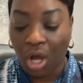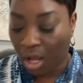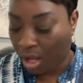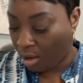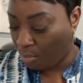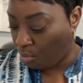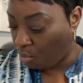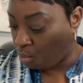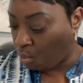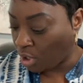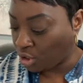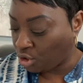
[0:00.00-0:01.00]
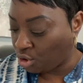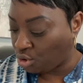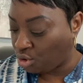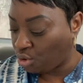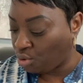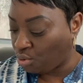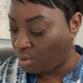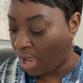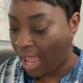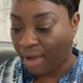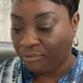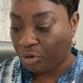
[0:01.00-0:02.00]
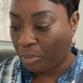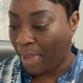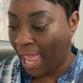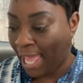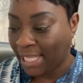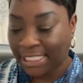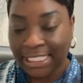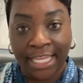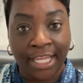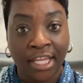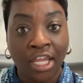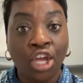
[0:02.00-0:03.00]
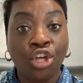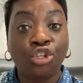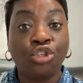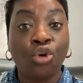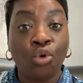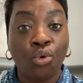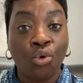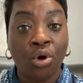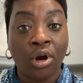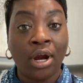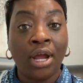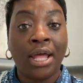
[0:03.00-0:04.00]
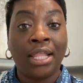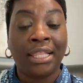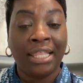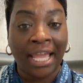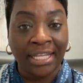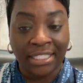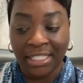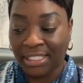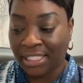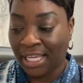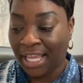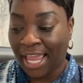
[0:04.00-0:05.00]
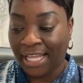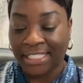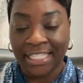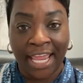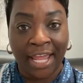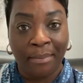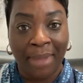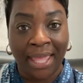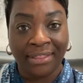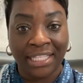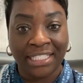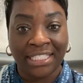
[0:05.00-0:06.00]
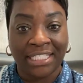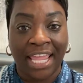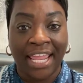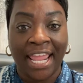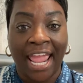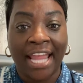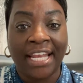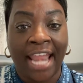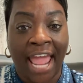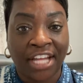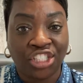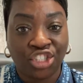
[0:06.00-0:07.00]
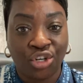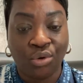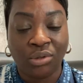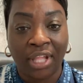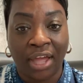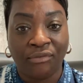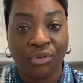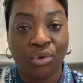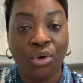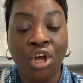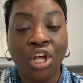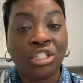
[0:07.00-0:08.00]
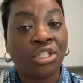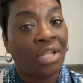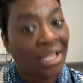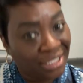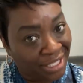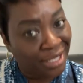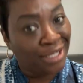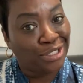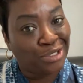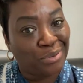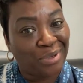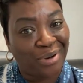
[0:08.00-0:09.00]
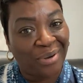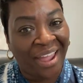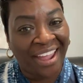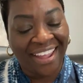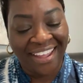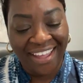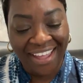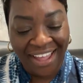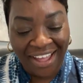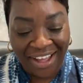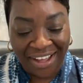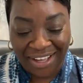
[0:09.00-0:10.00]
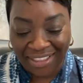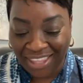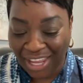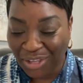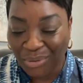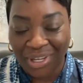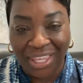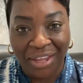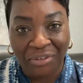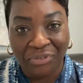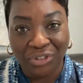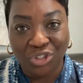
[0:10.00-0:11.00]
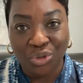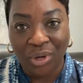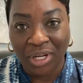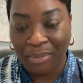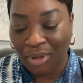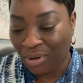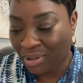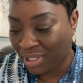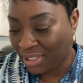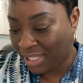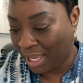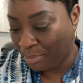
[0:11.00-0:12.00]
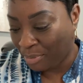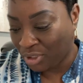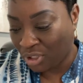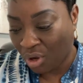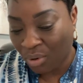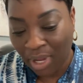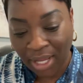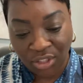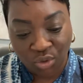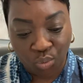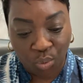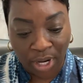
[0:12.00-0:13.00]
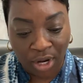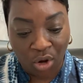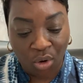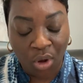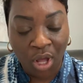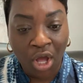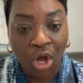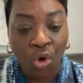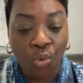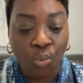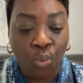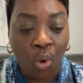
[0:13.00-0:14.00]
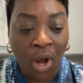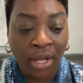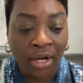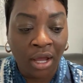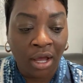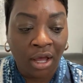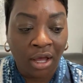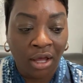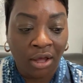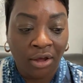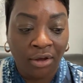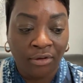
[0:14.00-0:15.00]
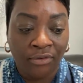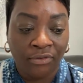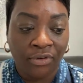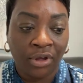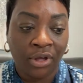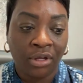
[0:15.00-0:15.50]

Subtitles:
What to do after passing your licensing exam at the state and national level. So let's get into it, okay? Thank you again for joining me on this episode as well. One of